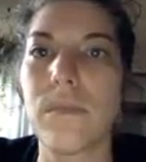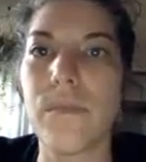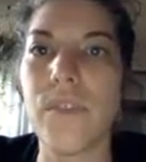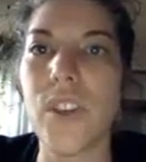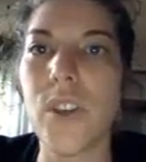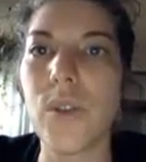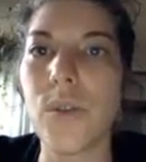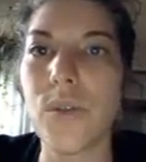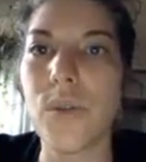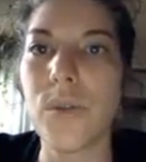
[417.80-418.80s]

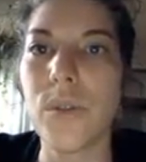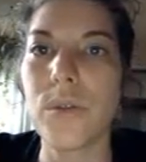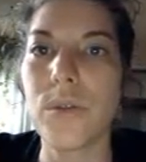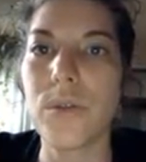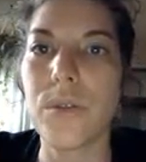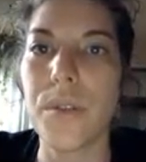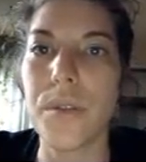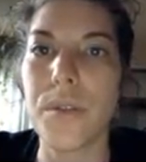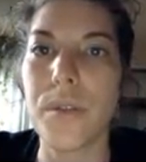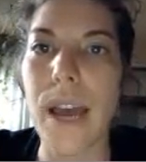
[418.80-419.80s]
View,
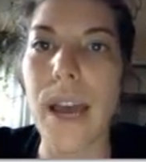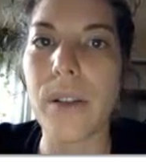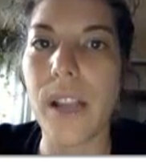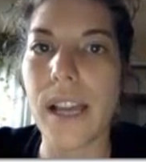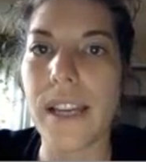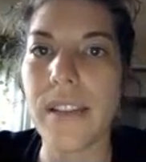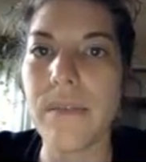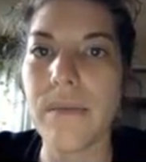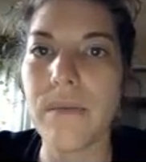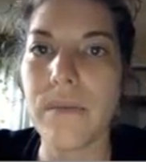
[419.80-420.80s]
Outline,
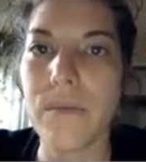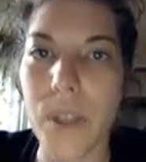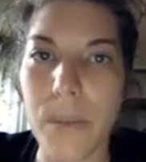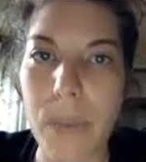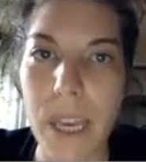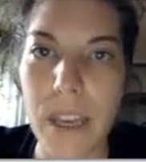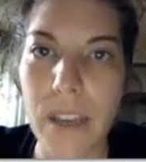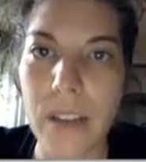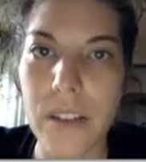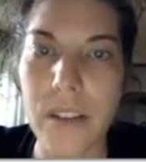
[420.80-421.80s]

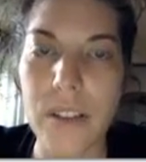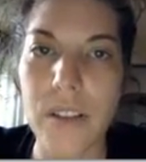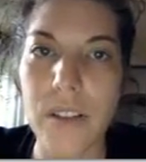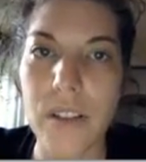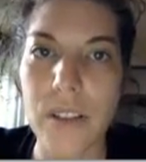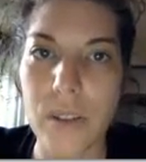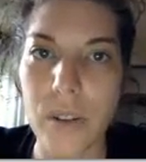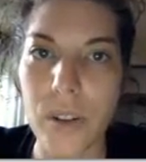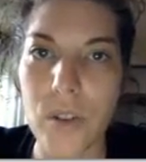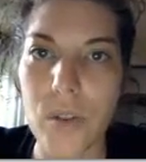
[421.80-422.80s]
Command or
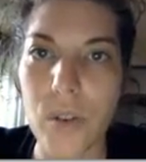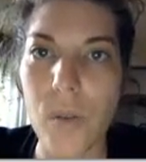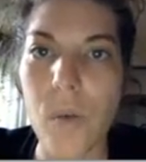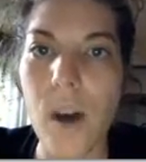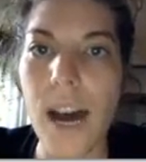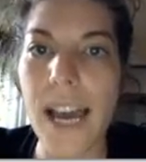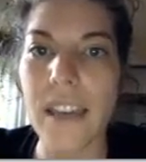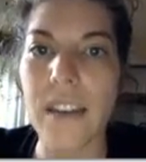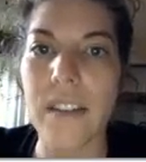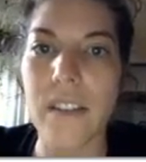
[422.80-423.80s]
Control
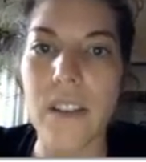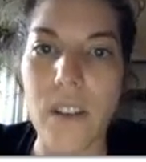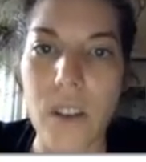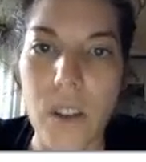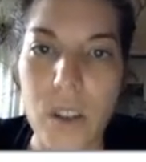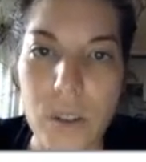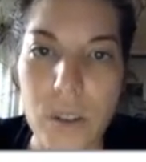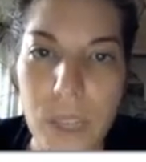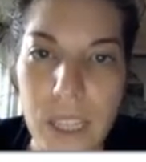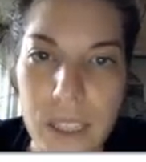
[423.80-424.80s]
Y. So we can